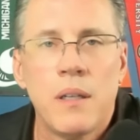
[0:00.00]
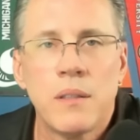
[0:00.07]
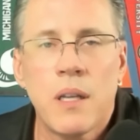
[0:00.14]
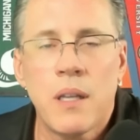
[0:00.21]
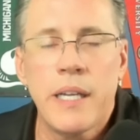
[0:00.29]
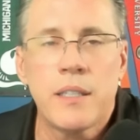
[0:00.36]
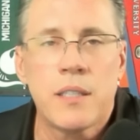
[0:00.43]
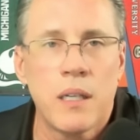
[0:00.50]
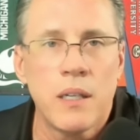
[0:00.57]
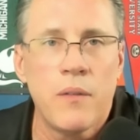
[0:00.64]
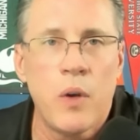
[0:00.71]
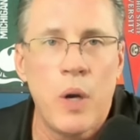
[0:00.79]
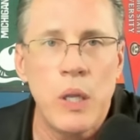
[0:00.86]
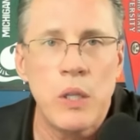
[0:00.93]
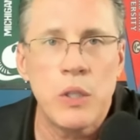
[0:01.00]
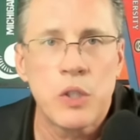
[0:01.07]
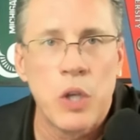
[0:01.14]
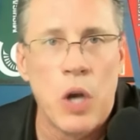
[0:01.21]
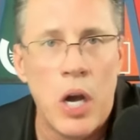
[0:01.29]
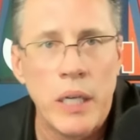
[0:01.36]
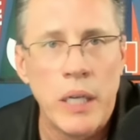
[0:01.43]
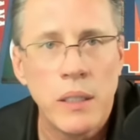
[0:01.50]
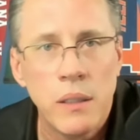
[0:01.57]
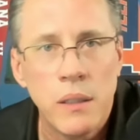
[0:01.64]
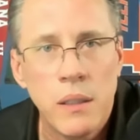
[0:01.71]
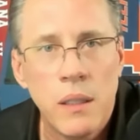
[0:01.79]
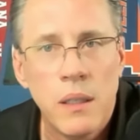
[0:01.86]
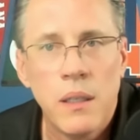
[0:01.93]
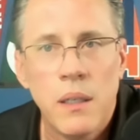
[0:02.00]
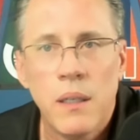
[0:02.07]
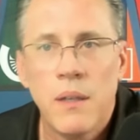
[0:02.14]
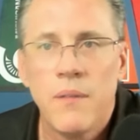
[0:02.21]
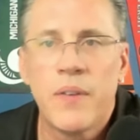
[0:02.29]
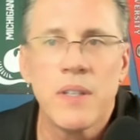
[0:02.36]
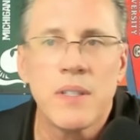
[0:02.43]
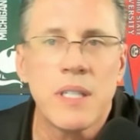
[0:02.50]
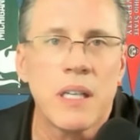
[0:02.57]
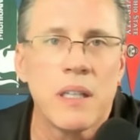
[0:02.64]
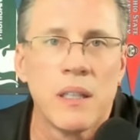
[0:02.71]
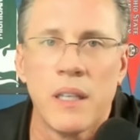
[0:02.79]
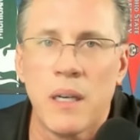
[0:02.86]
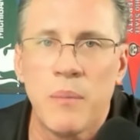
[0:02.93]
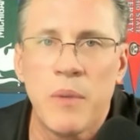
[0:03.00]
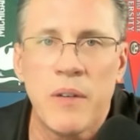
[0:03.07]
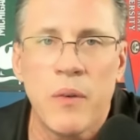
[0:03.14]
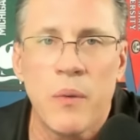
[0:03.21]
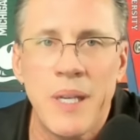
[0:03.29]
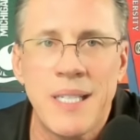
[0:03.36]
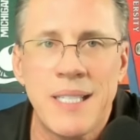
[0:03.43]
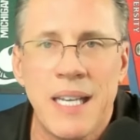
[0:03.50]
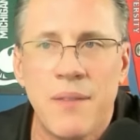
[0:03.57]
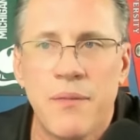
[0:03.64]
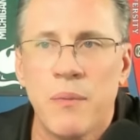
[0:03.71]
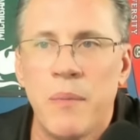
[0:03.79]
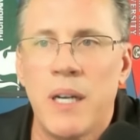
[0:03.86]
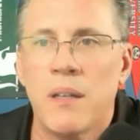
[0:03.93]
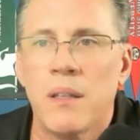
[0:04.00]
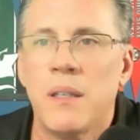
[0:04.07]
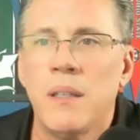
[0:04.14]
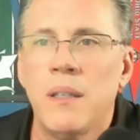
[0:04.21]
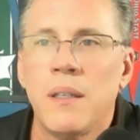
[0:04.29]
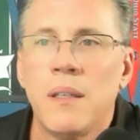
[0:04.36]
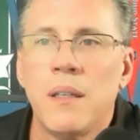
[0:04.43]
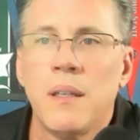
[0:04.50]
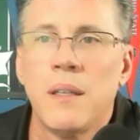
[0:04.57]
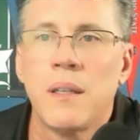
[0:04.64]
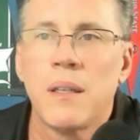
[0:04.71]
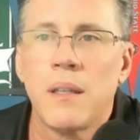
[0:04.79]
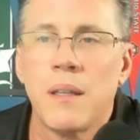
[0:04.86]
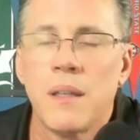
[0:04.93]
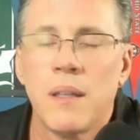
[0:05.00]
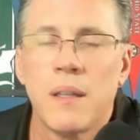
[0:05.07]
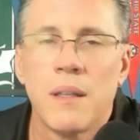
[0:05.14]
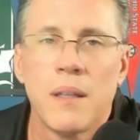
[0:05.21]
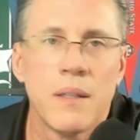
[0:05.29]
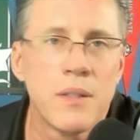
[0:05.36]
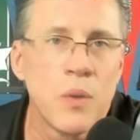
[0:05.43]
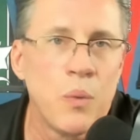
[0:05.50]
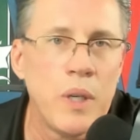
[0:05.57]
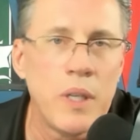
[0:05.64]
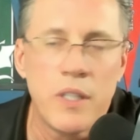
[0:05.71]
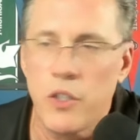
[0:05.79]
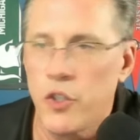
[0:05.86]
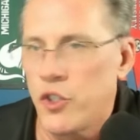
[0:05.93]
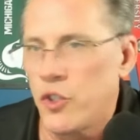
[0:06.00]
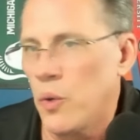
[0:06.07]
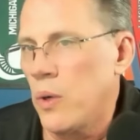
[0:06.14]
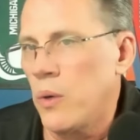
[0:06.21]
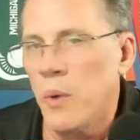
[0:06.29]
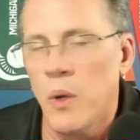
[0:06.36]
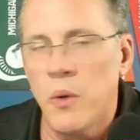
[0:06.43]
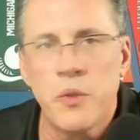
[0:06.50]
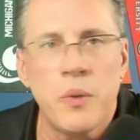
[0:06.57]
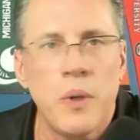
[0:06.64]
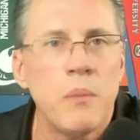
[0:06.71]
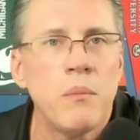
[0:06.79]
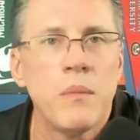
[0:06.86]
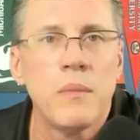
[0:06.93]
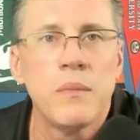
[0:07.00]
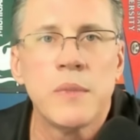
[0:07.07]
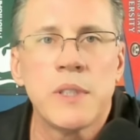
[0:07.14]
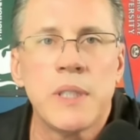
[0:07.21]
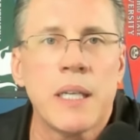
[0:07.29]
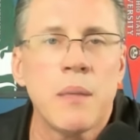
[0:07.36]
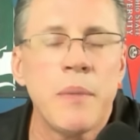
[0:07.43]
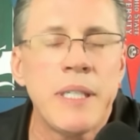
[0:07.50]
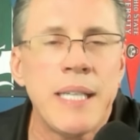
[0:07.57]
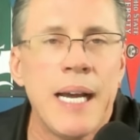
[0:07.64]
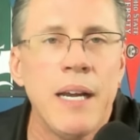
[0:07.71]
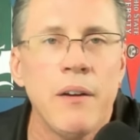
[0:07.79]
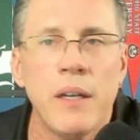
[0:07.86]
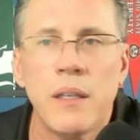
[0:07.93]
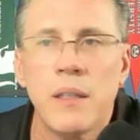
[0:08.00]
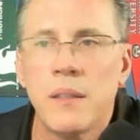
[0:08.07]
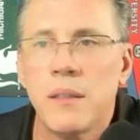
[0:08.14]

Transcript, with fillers: Taulia oil is gone. Feels like a little bit of a reset for Maryland. This is a win. It's a short road trip. It's not going to be tiring.